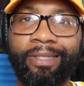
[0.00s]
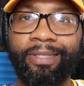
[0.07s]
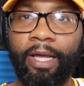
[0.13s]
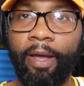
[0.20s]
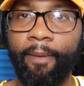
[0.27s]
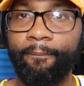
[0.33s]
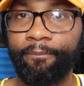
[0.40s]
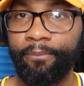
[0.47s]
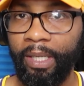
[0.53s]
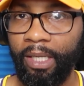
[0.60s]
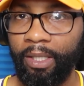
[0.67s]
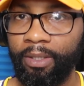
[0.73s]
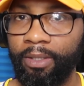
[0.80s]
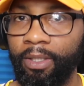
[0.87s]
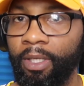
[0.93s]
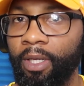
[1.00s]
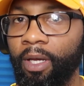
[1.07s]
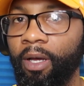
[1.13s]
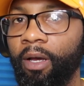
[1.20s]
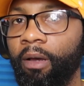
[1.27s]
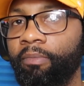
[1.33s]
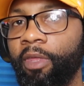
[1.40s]
as upbeat.
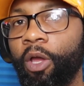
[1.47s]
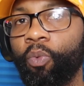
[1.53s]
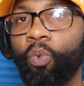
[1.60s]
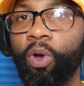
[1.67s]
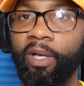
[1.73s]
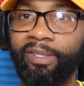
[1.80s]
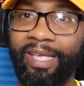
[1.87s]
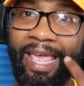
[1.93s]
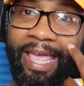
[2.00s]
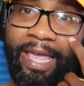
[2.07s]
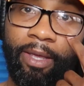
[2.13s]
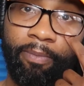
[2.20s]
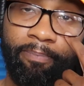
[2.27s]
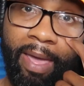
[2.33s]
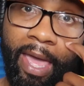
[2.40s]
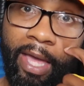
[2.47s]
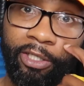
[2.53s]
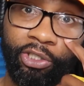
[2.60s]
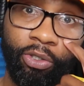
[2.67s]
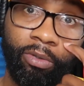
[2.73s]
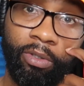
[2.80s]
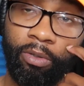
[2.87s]
There was a
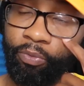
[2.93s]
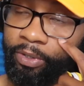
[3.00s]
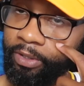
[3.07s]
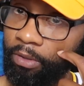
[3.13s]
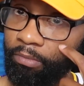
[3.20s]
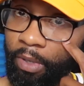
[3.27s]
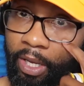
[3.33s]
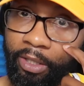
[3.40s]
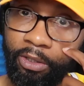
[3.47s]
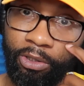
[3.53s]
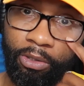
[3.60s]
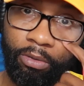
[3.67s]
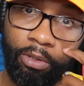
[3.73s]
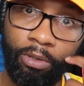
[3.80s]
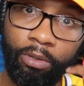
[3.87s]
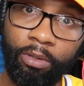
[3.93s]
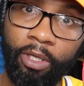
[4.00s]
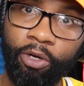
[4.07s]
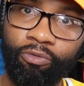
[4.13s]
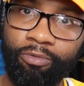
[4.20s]
recent mass shooting in